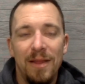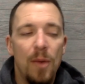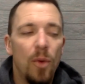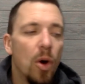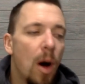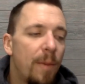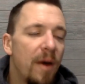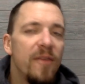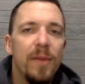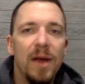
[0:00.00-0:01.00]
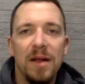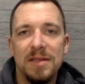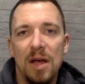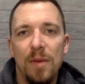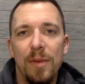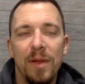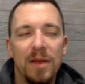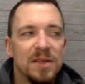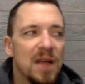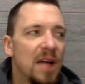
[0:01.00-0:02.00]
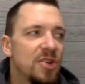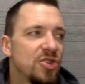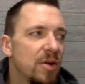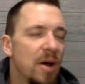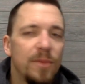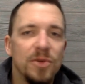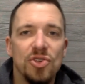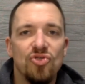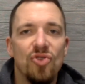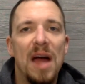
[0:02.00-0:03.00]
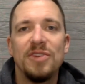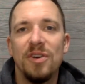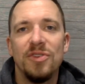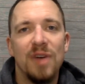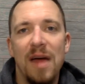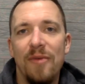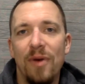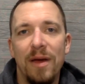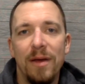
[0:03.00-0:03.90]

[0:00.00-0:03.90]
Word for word: They will go above and beyond to tell people, like, this guy showed up and just trashed our driveway,